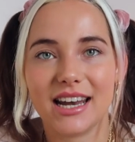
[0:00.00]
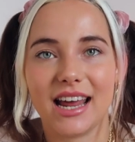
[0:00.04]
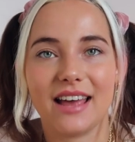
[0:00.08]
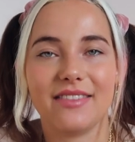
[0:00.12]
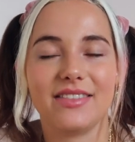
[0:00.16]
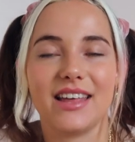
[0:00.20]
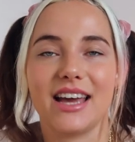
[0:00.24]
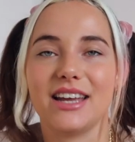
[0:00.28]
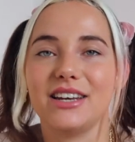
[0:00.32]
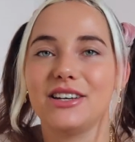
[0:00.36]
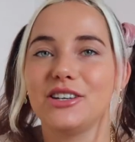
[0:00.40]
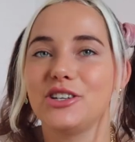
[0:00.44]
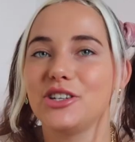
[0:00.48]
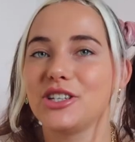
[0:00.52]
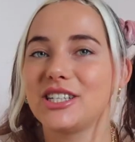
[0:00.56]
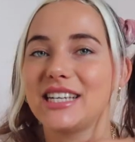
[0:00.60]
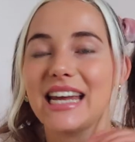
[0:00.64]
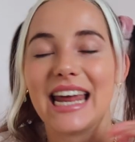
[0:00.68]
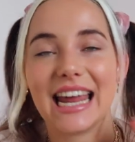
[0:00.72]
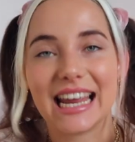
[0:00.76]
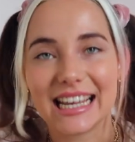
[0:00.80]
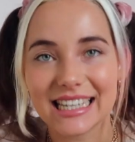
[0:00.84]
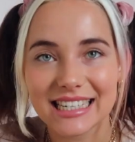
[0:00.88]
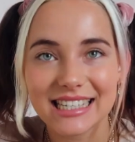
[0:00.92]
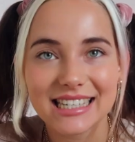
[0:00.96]
and then just
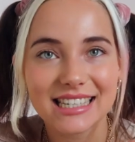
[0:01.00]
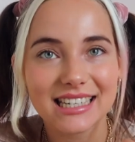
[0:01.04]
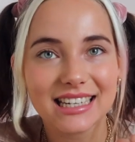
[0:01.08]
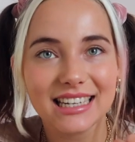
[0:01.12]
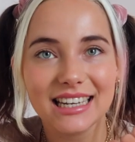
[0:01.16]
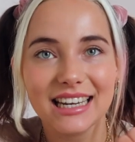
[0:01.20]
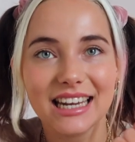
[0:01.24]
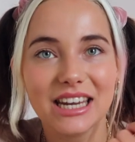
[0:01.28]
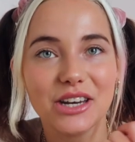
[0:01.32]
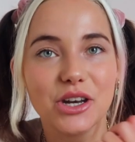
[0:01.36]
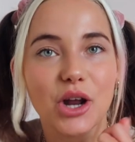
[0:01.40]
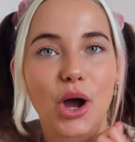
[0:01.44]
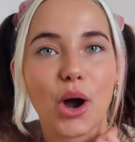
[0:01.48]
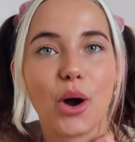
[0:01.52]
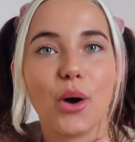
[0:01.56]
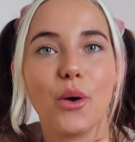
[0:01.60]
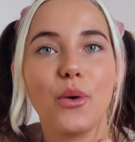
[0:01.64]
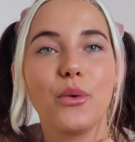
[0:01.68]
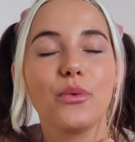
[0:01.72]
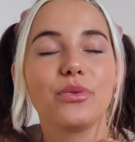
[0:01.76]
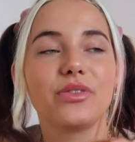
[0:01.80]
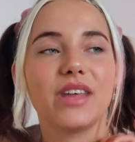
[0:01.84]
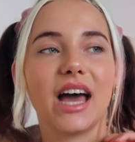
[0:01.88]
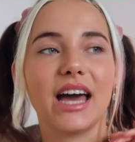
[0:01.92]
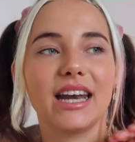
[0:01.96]
instantly
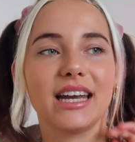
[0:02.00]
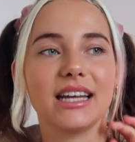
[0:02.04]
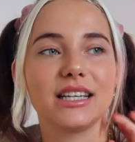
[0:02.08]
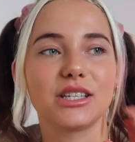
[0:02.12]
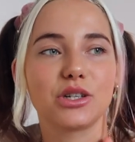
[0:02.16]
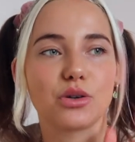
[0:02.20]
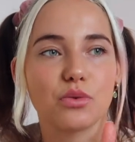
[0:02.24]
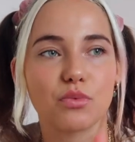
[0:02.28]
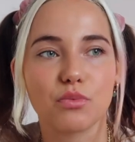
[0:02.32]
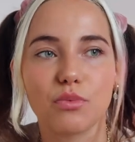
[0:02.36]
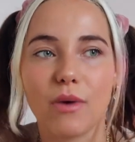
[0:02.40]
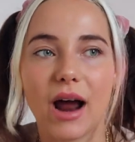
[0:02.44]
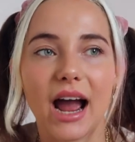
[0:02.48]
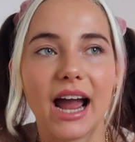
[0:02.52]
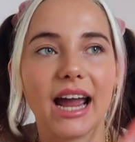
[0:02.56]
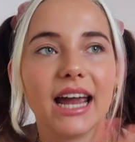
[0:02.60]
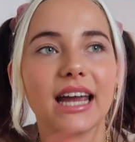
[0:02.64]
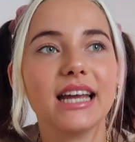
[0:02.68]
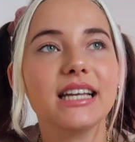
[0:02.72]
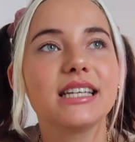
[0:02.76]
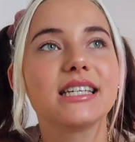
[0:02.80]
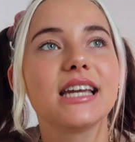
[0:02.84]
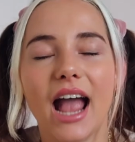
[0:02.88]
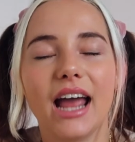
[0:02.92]
know that it's right.